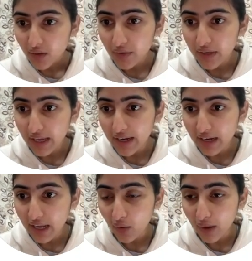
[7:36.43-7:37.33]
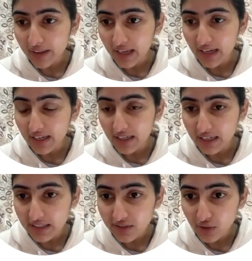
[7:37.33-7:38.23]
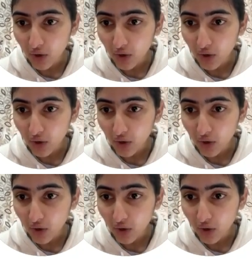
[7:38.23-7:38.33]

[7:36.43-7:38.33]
Okay, and now I can list